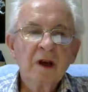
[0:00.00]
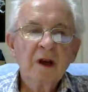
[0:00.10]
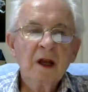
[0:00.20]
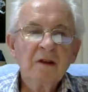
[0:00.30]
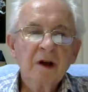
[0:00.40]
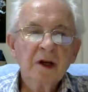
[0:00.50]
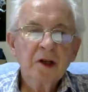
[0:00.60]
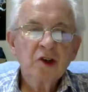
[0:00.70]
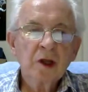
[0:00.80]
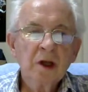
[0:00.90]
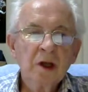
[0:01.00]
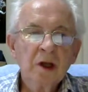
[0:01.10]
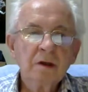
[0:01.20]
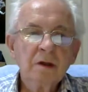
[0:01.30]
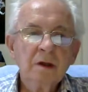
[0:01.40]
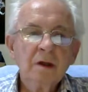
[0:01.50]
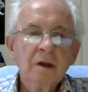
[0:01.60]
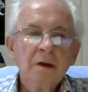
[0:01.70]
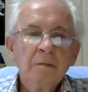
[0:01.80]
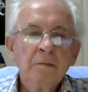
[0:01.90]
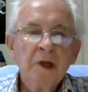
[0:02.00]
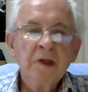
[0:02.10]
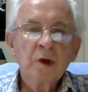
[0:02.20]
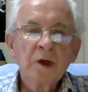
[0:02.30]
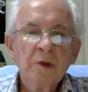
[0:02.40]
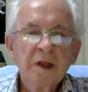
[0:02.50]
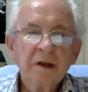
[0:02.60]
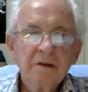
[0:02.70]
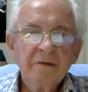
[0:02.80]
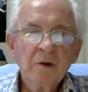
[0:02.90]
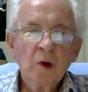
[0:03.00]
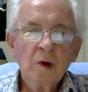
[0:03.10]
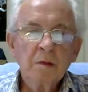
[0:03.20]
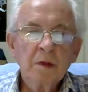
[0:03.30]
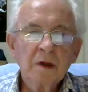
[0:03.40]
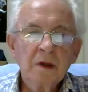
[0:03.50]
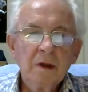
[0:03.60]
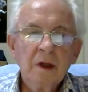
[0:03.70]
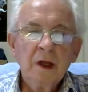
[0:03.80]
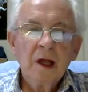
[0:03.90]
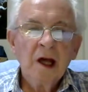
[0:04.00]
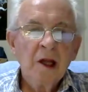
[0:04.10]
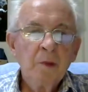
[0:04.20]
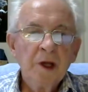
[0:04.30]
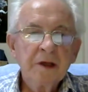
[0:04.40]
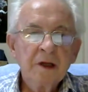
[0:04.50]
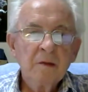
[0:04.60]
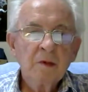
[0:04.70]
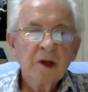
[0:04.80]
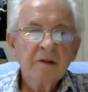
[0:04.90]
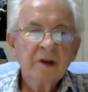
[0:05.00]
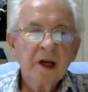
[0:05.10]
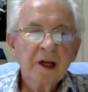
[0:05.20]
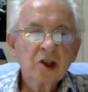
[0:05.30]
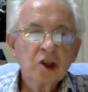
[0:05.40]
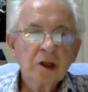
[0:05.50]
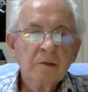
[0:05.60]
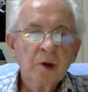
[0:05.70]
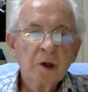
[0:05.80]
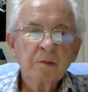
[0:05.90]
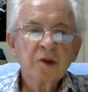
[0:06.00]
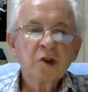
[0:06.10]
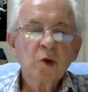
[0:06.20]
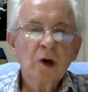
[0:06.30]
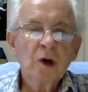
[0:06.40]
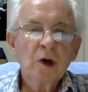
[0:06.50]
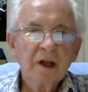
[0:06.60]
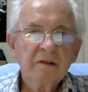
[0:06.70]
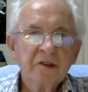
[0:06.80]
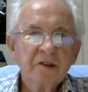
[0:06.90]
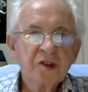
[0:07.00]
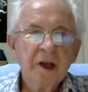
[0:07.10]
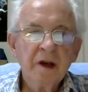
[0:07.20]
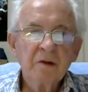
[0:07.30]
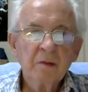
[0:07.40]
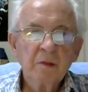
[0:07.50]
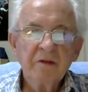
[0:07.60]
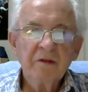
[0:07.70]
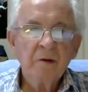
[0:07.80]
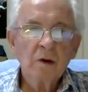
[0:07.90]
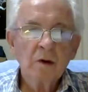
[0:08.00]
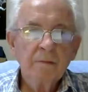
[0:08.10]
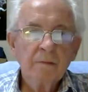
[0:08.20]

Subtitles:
lifelong education means we are better informed and better able to give direction and purpose to our lives than ever before.